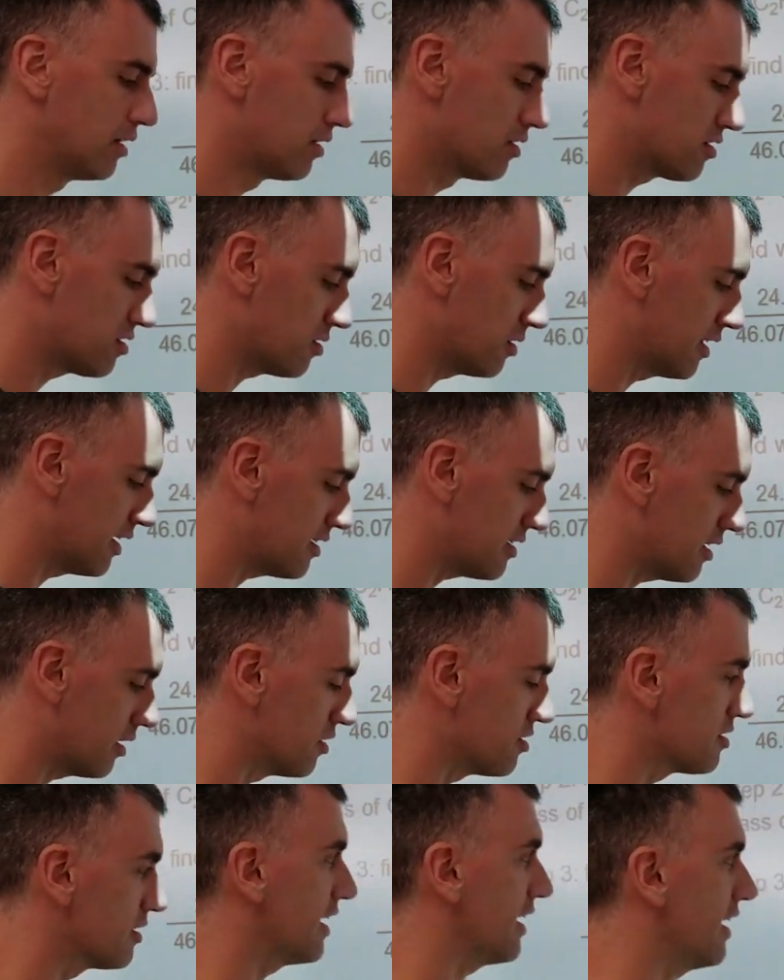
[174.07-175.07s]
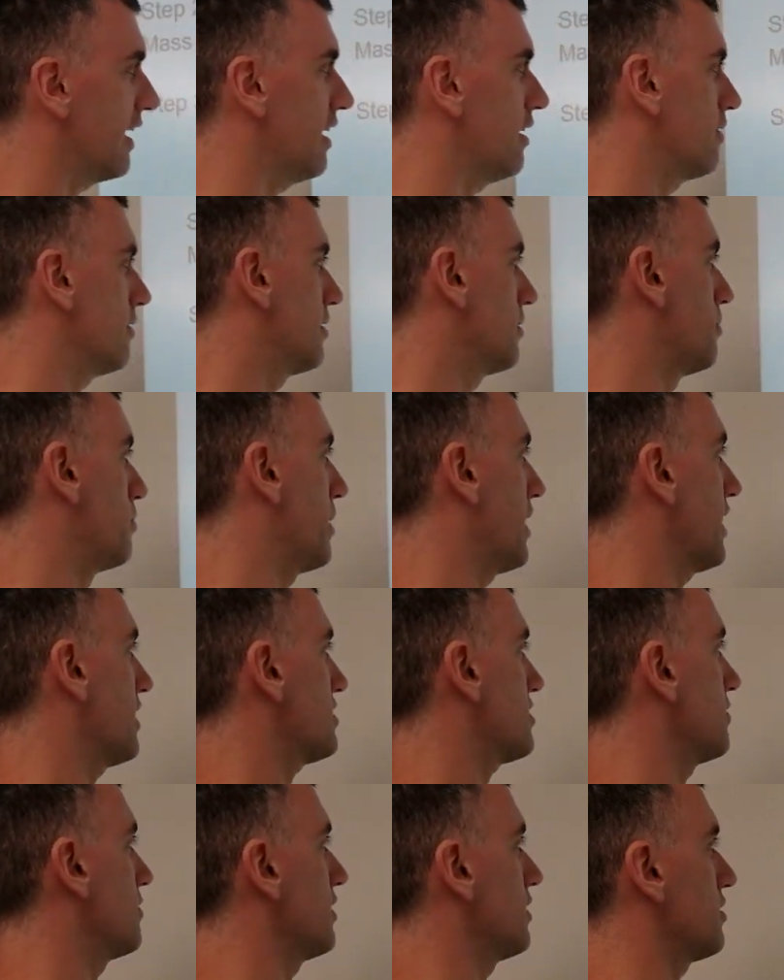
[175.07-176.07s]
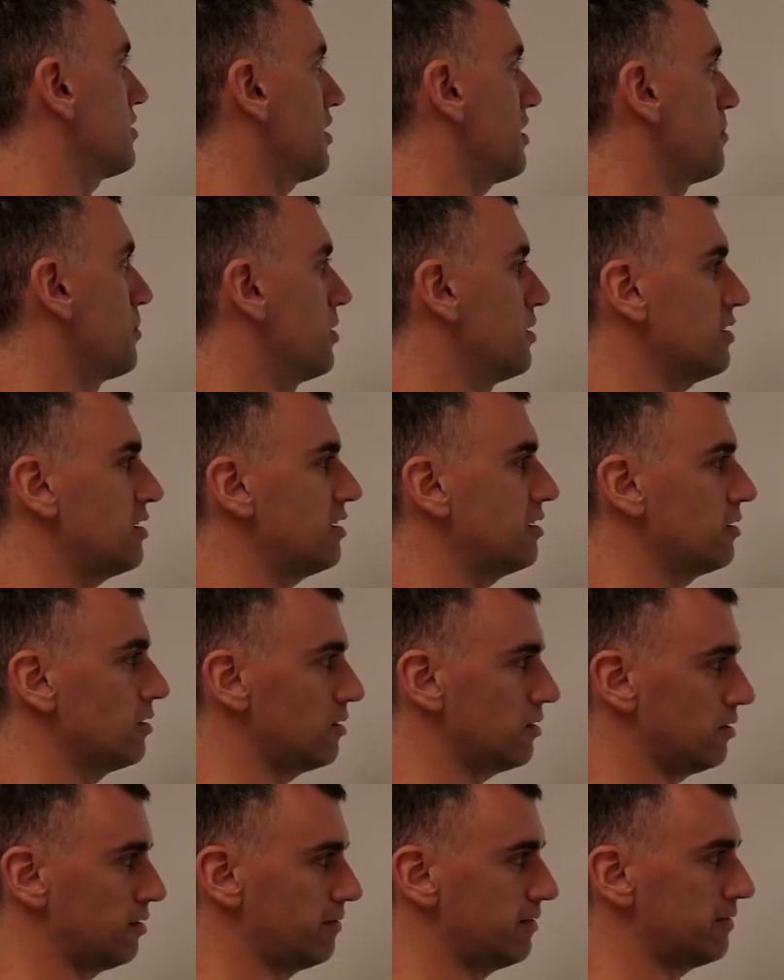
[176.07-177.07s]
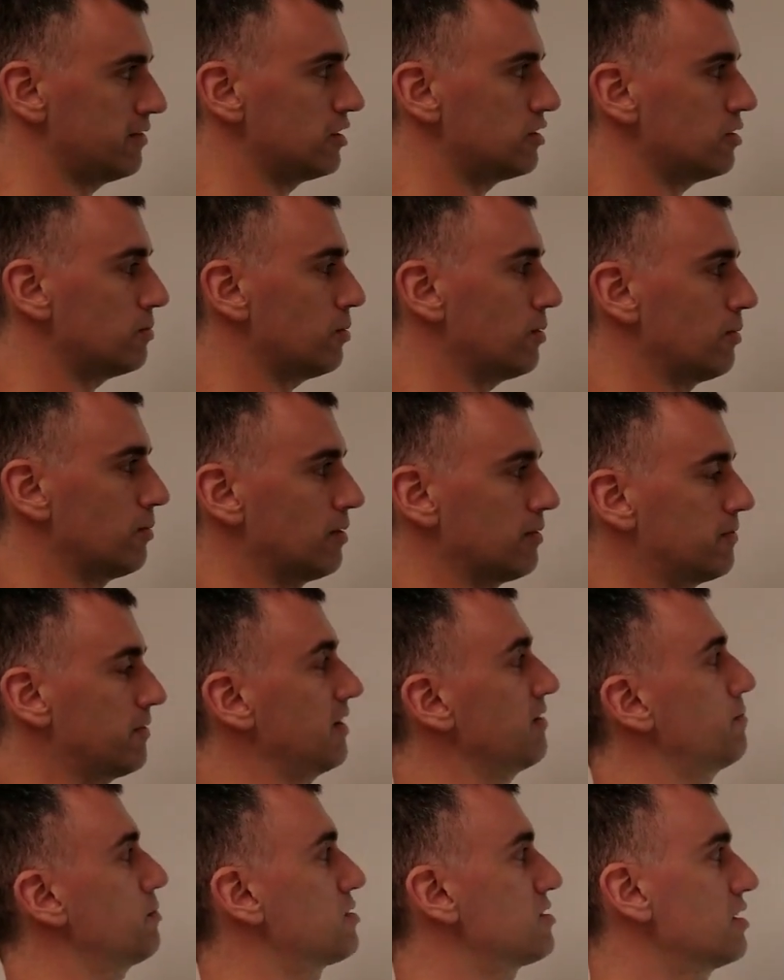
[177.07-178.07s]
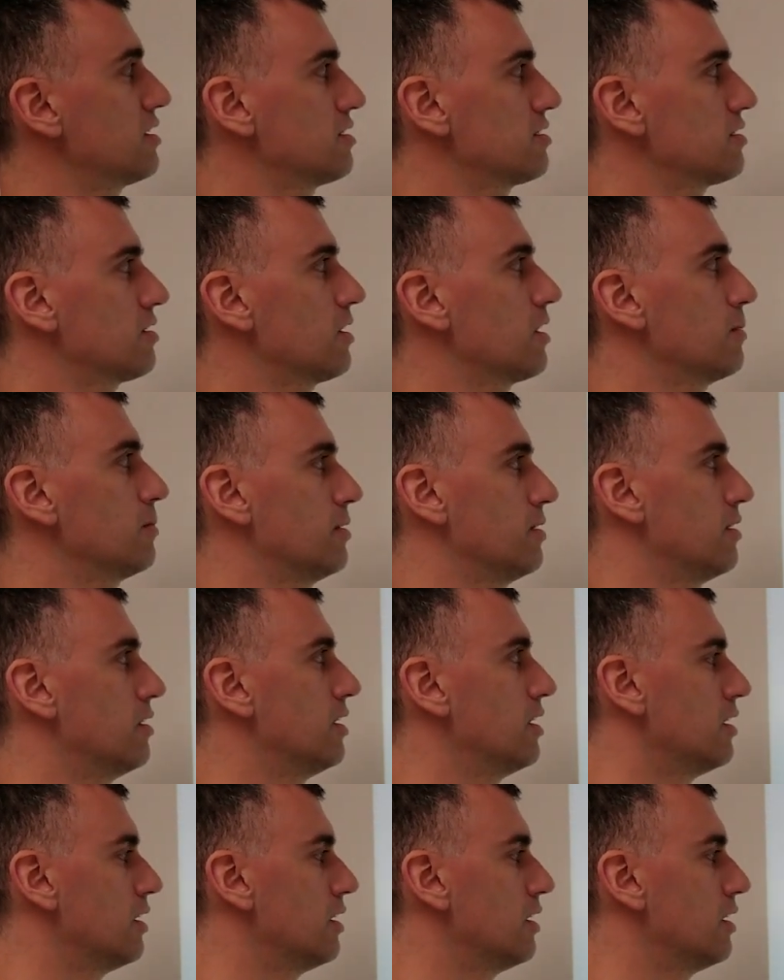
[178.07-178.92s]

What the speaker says: So that tells you that out of the mass of the entire molecule, 52.15% is carbon.